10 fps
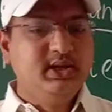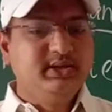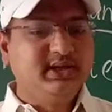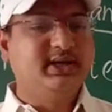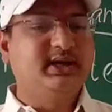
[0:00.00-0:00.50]

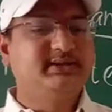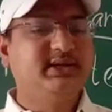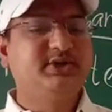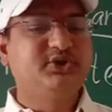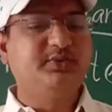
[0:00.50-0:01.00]
The
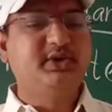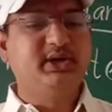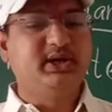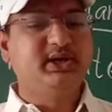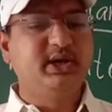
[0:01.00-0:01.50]
grasslands of the
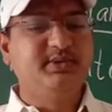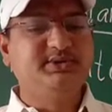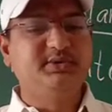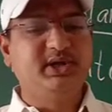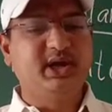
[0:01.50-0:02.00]
northern
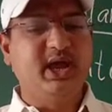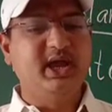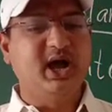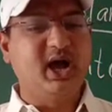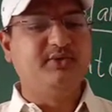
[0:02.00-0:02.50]
hemisphere lie
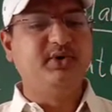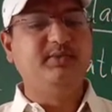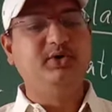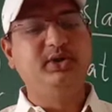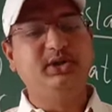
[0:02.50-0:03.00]
halfway
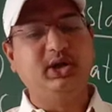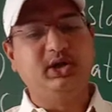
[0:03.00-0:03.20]
between the